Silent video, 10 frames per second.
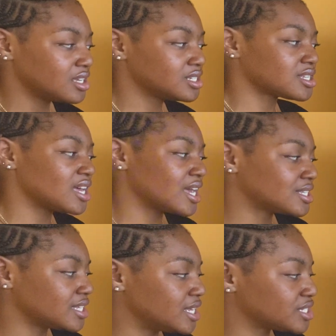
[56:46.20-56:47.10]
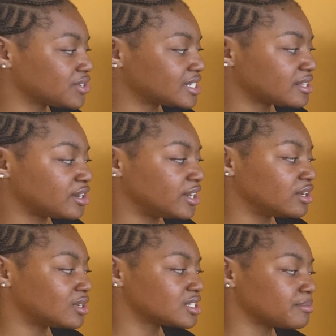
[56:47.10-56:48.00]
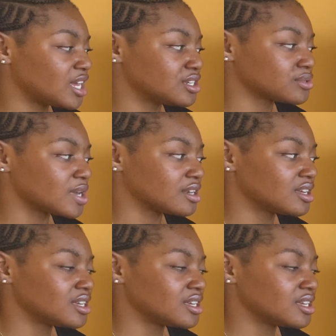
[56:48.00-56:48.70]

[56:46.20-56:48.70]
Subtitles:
So x is greater than or equal to -1.